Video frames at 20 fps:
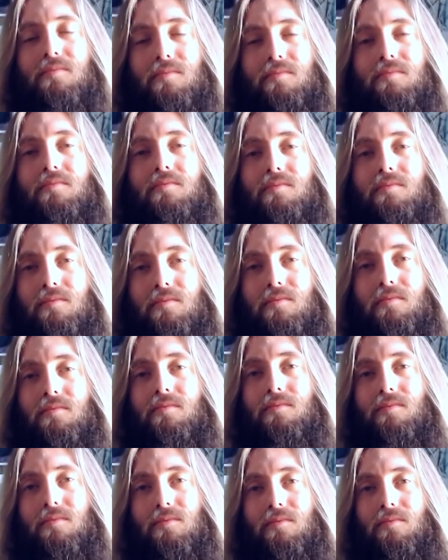
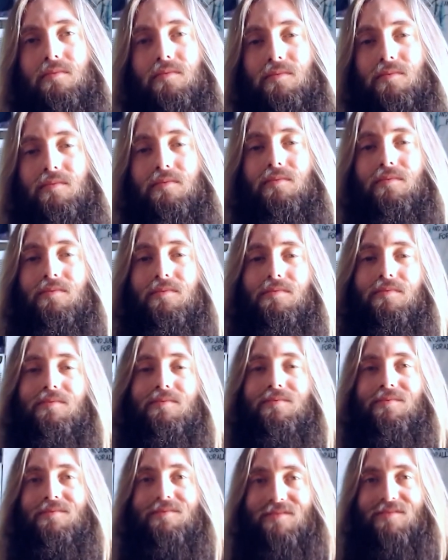
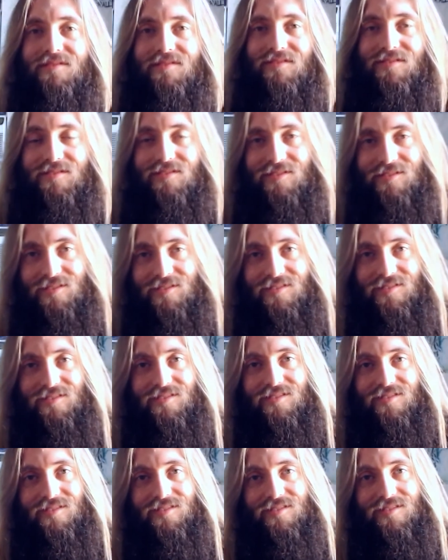
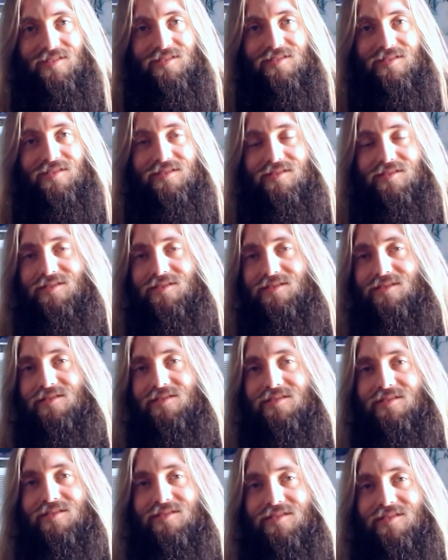
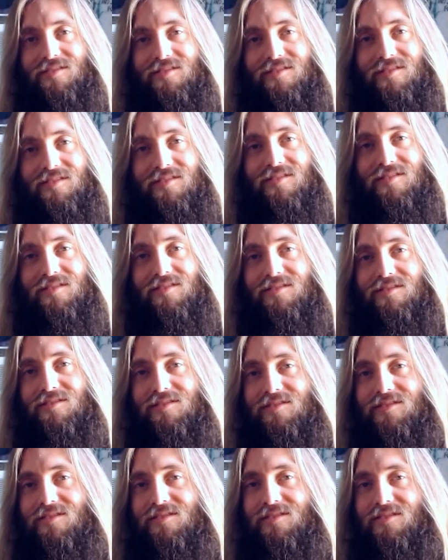
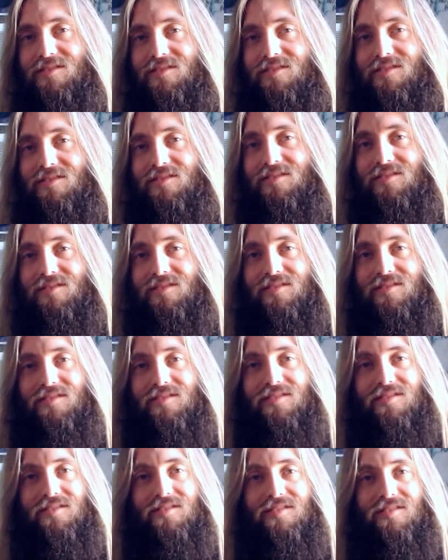
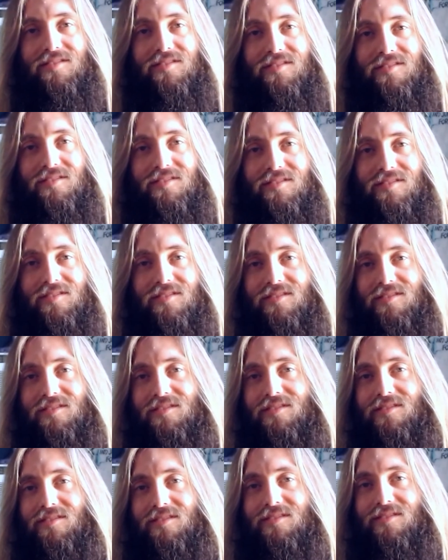
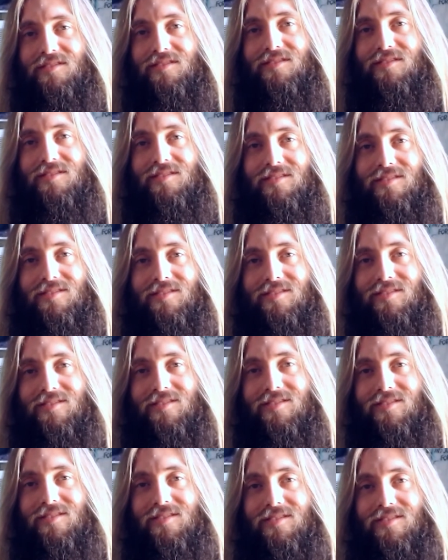The person shown says nothing.